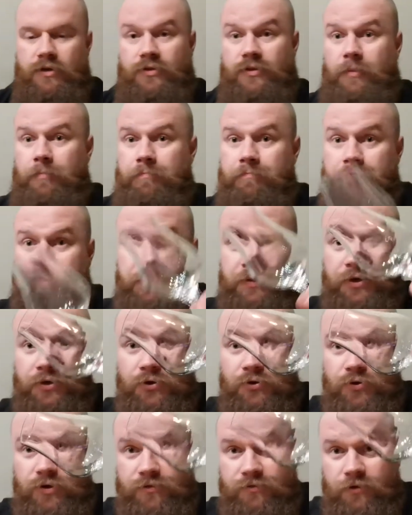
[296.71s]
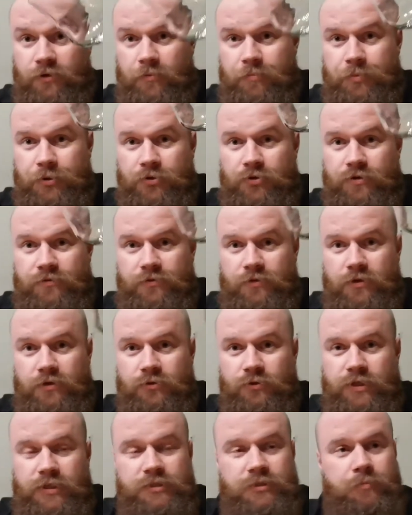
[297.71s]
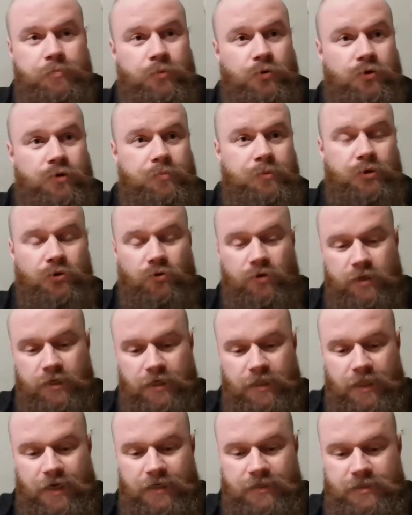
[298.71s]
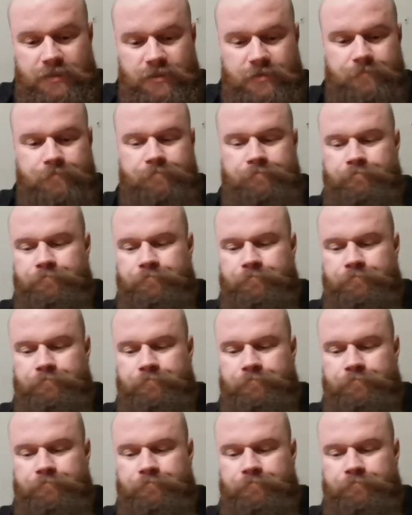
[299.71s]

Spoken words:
The beautiful, beautiful Luigi Bormioli glass.